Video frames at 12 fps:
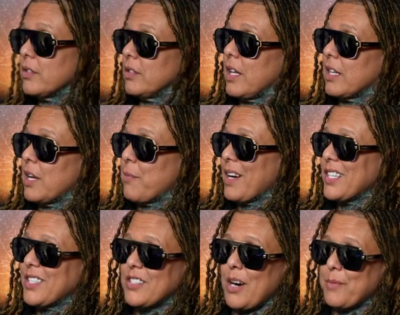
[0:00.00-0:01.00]
like am I
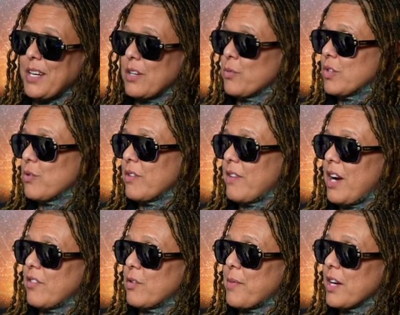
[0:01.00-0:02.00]
dropping down to
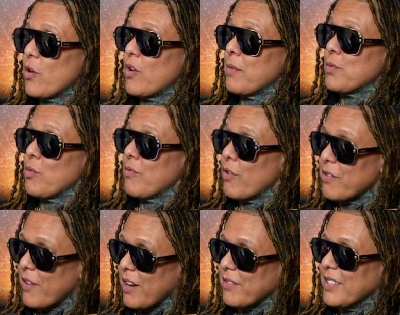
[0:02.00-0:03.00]
125 or am I going up to
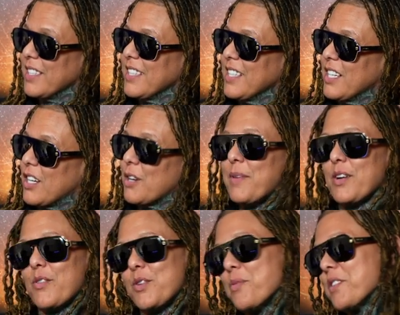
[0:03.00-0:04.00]
145 or am I
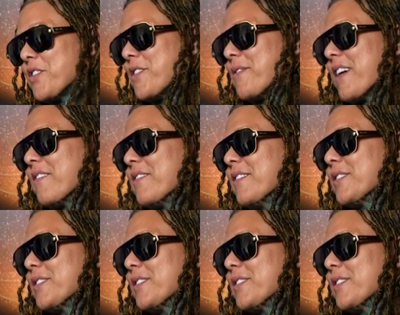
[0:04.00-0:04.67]
going to 135?